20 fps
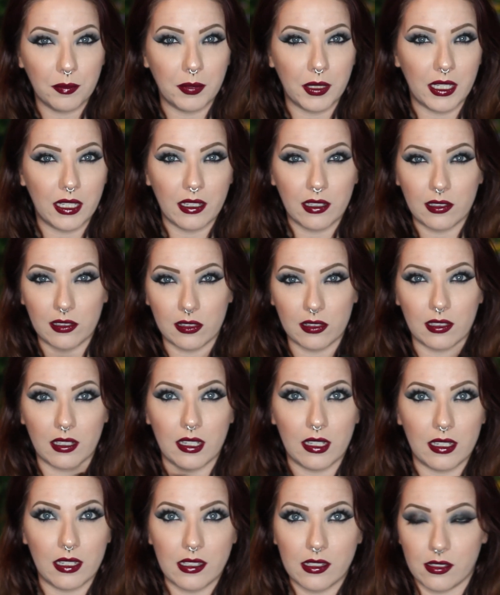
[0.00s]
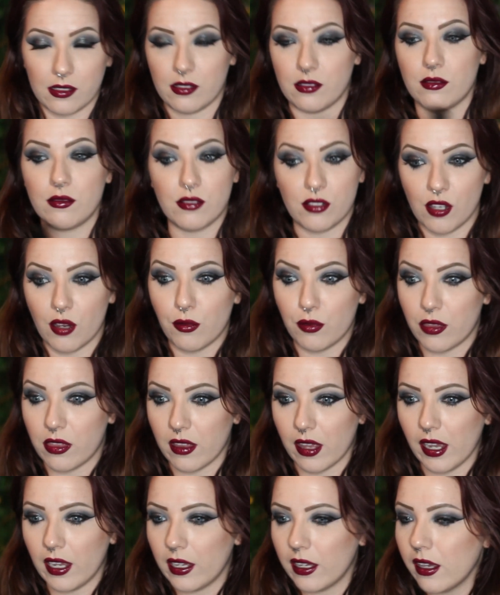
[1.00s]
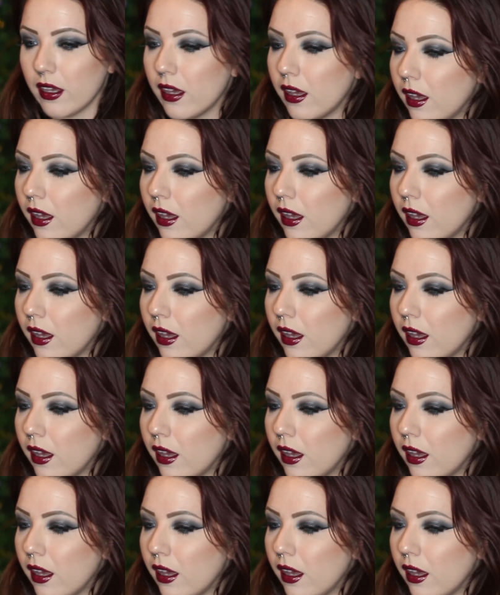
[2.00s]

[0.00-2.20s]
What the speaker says: because it is so thick.